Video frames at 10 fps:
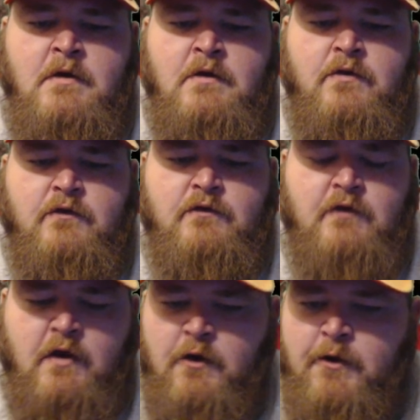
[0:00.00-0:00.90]
the
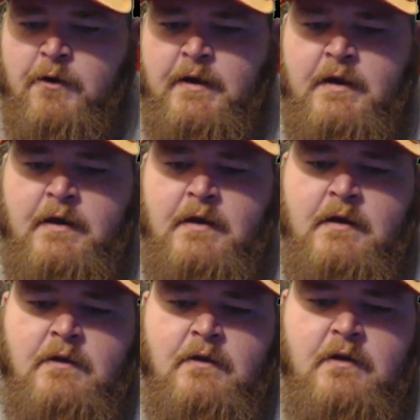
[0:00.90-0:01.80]

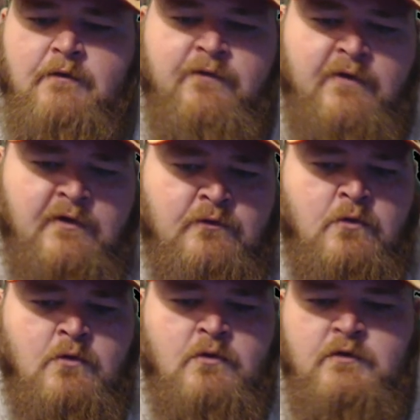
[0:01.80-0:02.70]
security, the
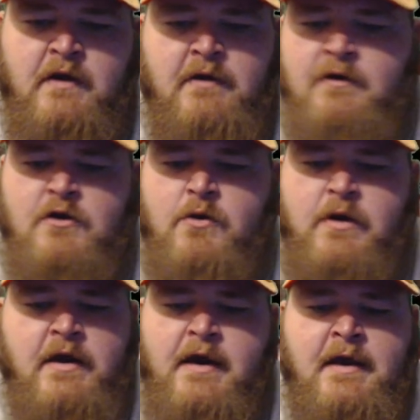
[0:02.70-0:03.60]
officials,
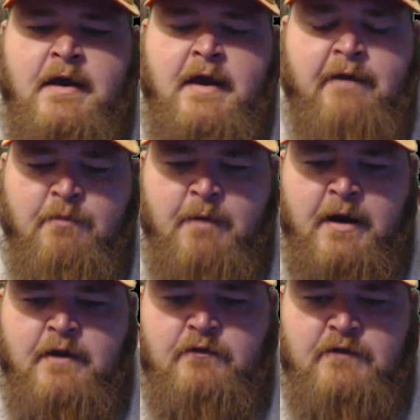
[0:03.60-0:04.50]

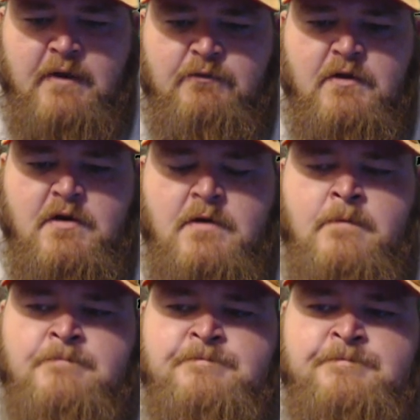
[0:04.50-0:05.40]
everybody else that was there.
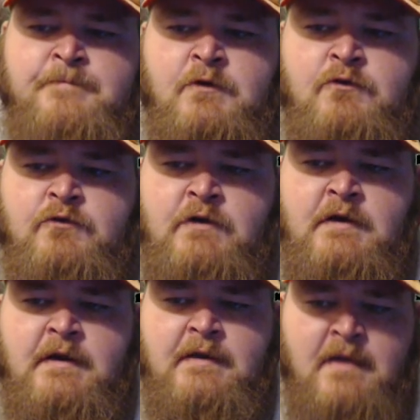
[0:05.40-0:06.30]
You should have
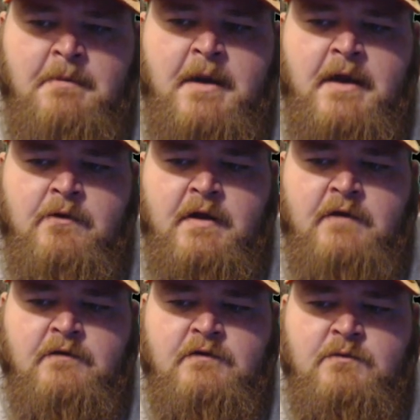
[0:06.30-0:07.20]
let them handle
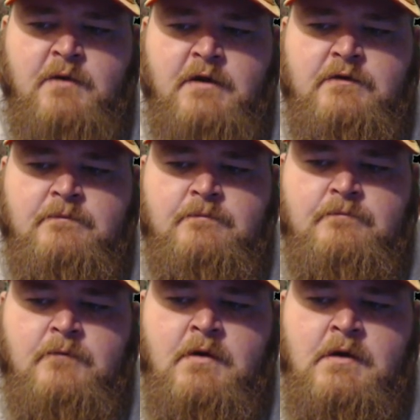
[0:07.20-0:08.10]
that situation.
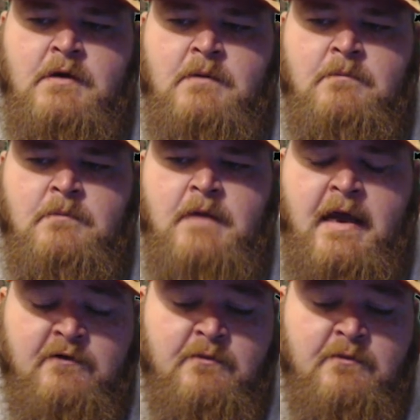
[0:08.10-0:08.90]
As a